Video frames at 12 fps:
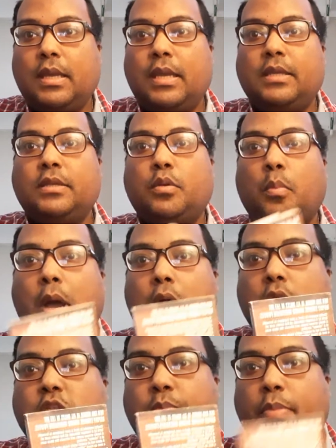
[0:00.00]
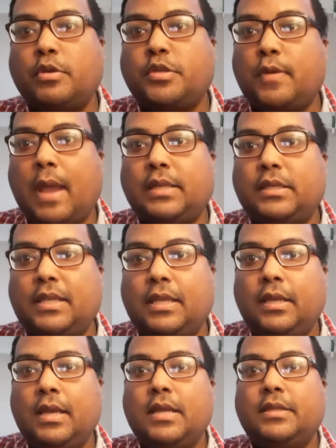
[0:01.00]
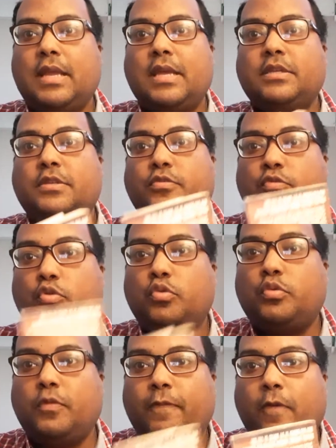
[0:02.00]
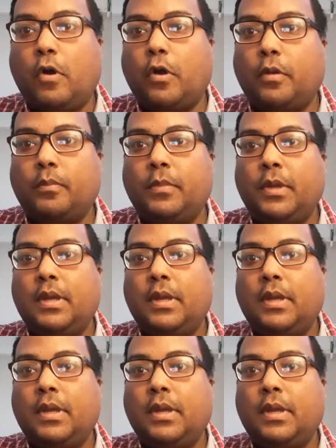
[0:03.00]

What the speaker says: It is about a spirituality that is true to form,